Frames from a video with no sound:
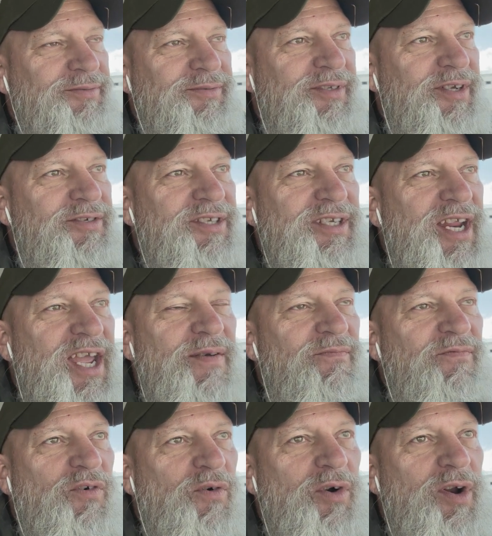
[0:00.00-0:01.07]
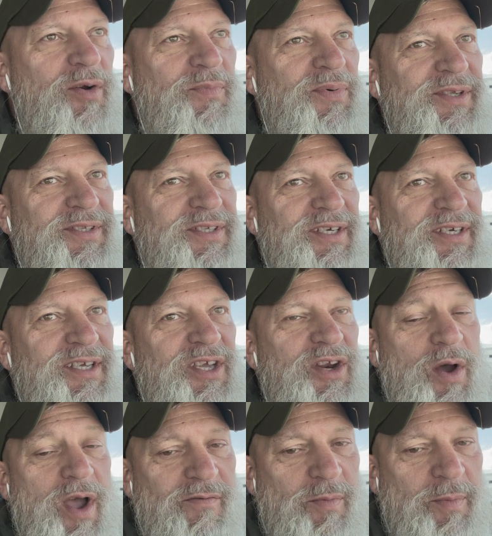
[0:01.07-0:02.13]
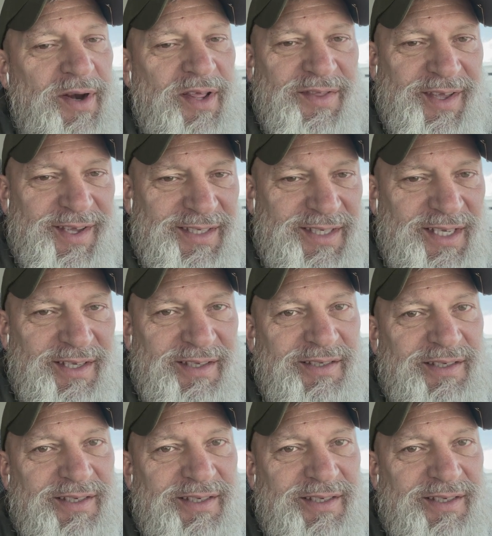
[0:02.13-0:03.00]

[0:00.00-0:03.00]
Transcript: there's a name for it but uh, you know everybody thinks that